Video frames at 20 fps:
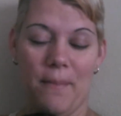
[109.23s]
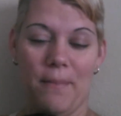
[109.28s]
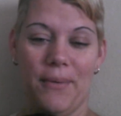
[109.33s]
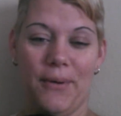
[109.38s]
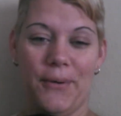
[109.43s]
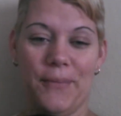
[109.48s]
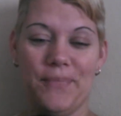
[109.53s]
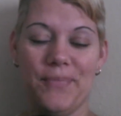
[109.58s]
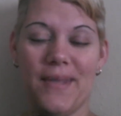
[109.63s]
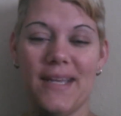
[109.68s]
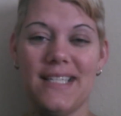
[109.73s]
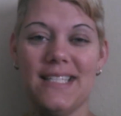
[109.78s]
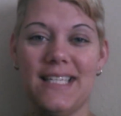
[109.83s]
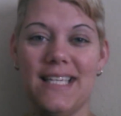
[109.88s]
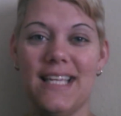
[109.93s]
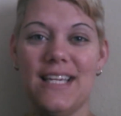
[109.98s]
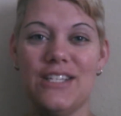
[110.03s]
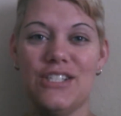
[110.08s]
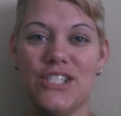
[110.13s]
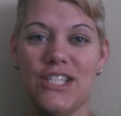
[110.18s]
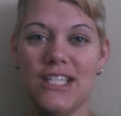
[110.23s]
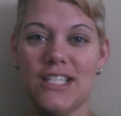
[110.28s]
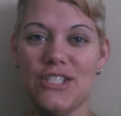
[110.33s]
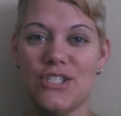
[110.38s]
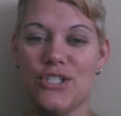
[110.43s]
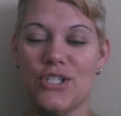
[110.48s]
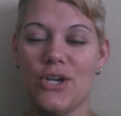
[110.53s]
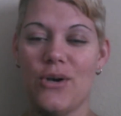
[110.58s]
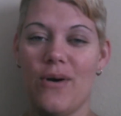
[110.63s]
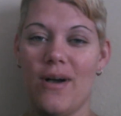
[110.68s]
But I did get a
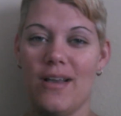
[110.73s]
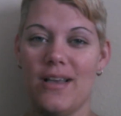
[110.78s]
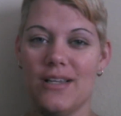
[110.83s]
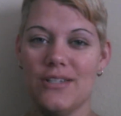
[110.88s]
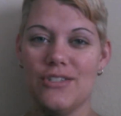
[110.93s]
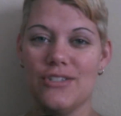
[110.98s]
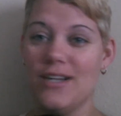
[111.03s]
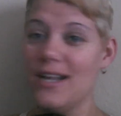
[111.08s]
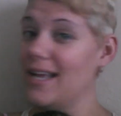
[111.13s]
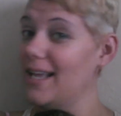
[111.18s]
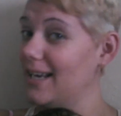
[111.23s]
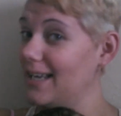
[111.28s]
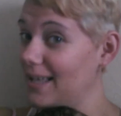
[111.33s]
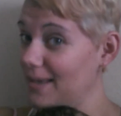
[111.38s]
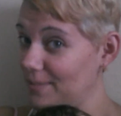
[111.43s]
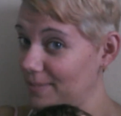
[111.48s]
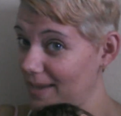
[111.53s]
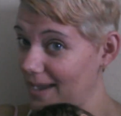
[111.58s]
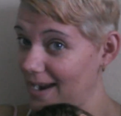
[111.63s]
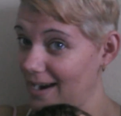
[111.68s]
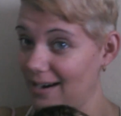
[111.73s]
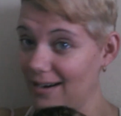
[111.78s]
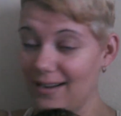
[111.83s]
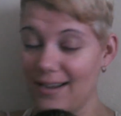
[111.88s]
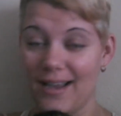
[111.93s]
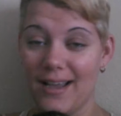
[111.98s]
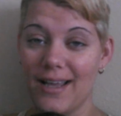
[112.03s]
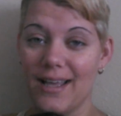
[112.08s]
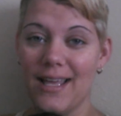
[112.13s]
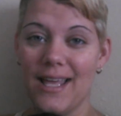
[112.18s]
chance to go out yesterday and get my hair
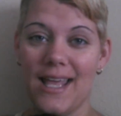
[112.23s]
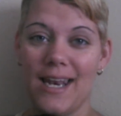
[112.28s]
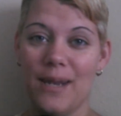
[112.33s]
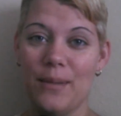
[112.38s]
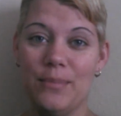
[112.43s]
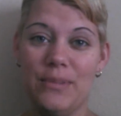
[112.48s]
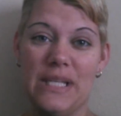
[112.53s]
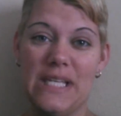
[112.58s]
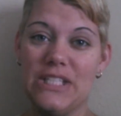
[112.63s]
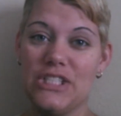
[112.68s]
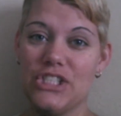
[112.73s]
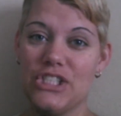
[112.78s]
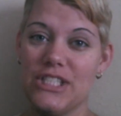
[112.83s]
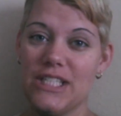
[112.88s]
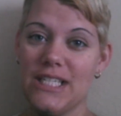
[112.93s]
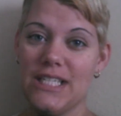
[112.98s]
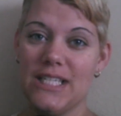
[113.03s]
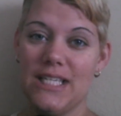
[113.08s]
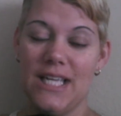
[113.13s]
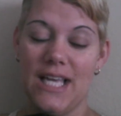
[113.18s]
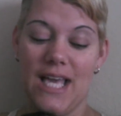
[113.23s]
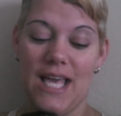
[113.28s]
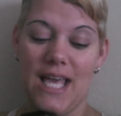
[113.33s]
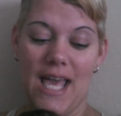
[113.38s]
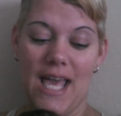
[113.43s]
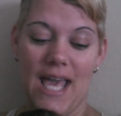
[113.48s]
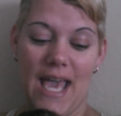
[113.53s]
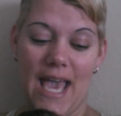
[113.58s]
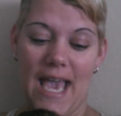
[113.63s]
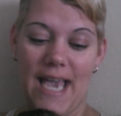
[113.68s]
cut, and I bleached it,
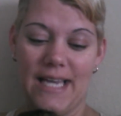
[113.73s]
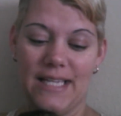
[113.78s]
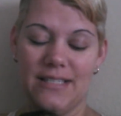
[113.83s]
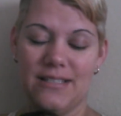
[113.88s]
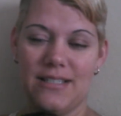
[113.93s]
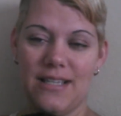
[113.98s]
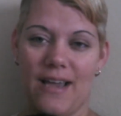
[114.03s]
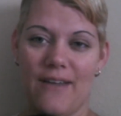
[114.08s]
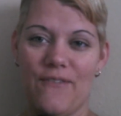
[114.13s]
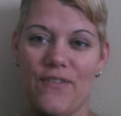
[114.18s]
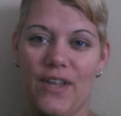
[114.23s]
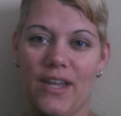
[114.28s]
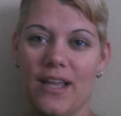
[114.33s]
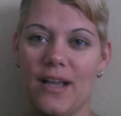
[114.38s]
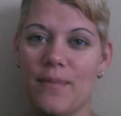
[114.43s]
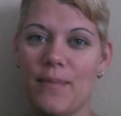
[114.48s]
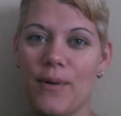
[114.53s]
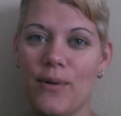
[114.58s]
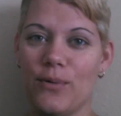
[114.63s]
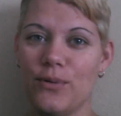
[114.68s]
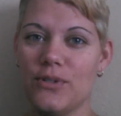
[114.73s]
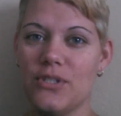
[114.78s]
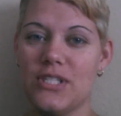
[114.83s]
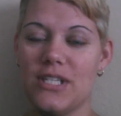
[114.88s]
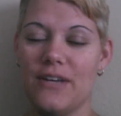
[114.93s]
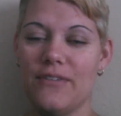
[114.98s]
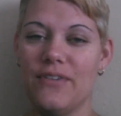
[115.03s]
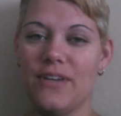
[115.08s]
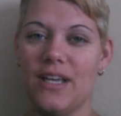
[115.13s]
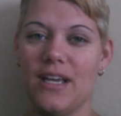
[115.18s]
and I feel like my old
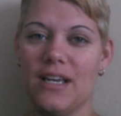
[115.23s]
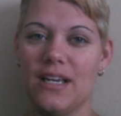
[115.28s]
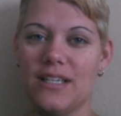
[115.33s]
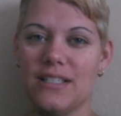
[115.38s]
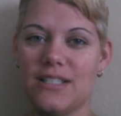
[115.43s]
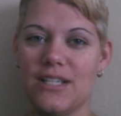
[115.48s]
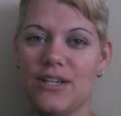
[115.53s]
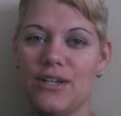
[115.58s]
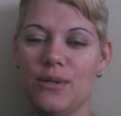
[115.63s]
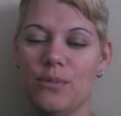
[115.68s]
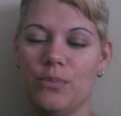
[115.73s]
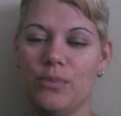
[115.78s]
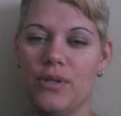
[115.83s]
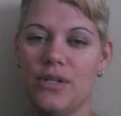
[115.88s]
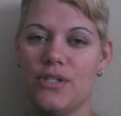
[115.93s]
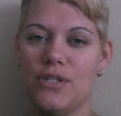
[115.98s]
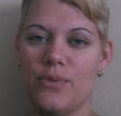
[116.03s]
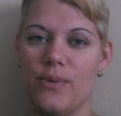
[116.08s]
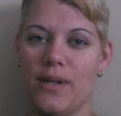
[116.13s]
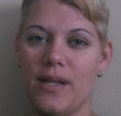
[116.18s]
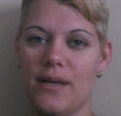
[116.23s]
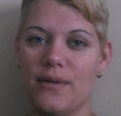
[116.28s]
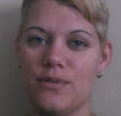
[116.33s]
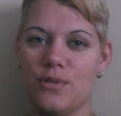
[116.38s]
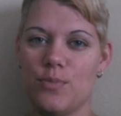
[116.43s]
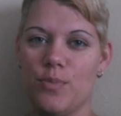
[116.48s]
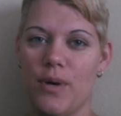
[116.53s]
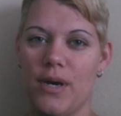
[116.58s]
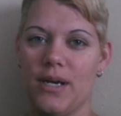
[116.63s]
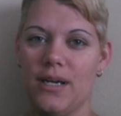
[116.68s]
self again because I couldn't bleach it while I
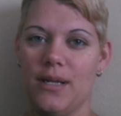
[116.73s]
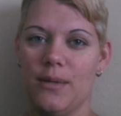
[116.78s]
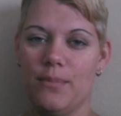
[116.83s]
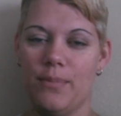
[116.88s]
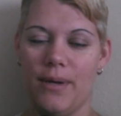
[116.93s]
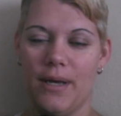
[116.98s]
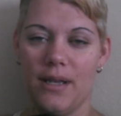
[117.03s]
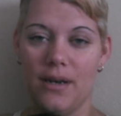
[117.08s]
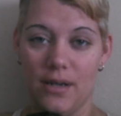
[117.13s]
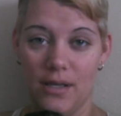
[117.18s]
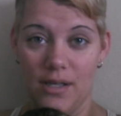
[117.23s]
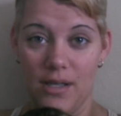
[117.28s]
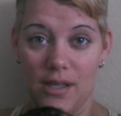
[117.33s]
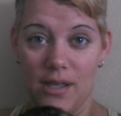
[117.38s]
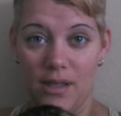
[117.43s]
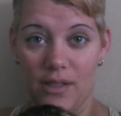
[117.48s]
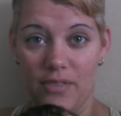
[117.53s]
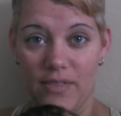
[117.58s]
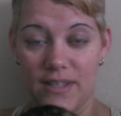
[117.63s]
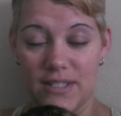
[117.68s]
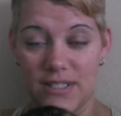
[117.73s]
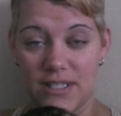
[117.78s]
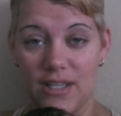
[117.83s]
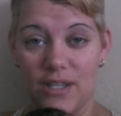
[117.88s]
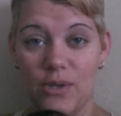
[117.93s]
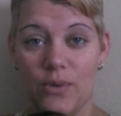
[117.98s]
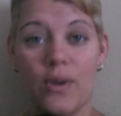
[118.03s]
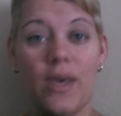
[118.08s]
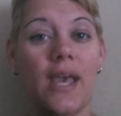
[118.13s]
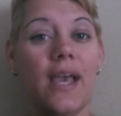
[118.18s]
was pregnant, but they say
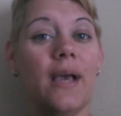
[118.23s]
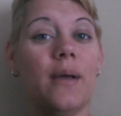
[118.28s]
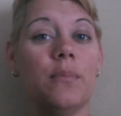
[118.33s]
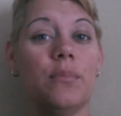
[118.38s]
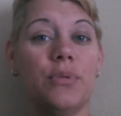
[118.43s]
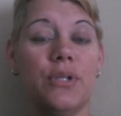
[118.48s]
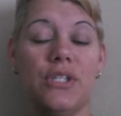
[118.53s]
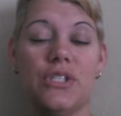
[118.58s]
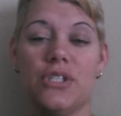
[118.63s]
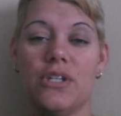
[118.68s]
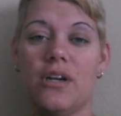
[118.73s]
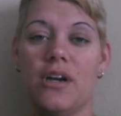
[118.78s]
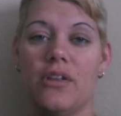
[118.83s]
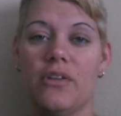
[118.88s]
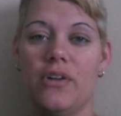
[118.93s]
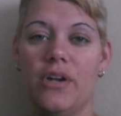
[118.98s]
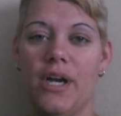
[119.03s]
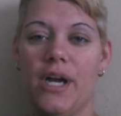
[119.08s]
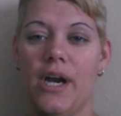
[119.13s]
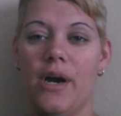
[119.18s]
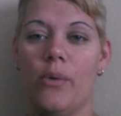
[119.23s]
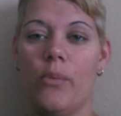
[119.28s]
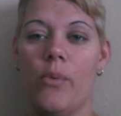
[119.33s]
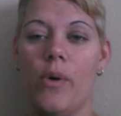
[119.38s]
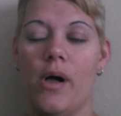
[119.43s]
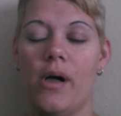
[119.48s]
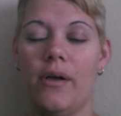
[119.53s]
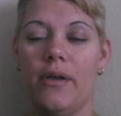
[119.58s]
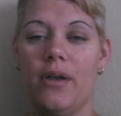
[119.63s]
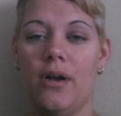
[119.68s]
you can bleach and color your hair
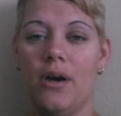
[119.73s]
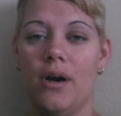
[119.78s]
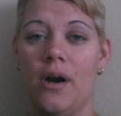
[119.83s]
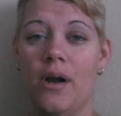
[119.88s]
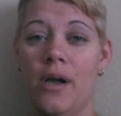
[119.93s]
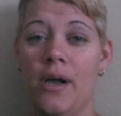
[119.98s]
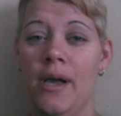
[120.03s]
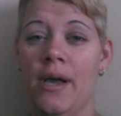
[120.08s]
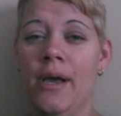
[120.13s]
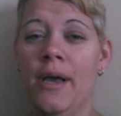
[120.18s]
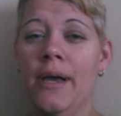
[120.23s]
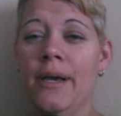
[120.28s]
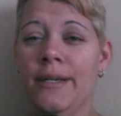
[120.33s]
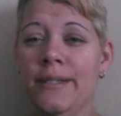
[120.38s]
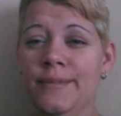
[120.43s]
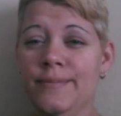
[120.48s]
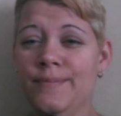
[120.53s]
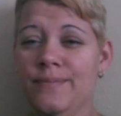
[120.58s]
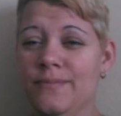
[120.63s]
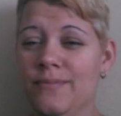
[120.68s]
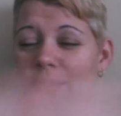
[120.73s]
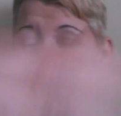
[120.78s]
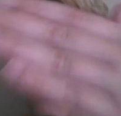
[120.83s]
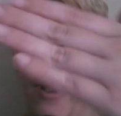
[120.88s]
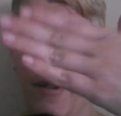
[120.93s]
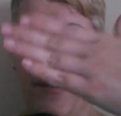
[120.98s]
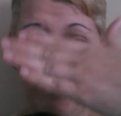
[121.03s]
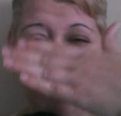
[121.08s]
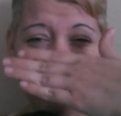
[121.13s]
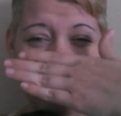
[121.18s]
while you're...
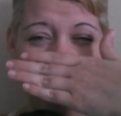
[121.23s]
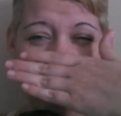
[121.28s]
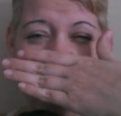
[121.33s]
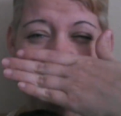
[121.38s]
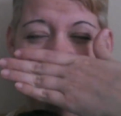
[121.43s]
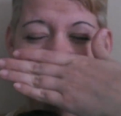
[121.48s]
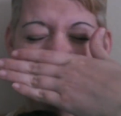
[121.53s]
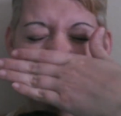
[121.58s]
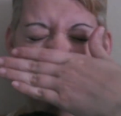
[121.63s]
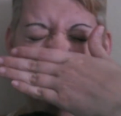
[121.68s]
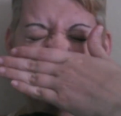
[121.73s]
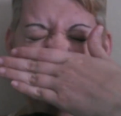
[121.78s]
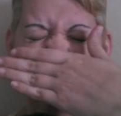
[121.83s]
I'm sorry.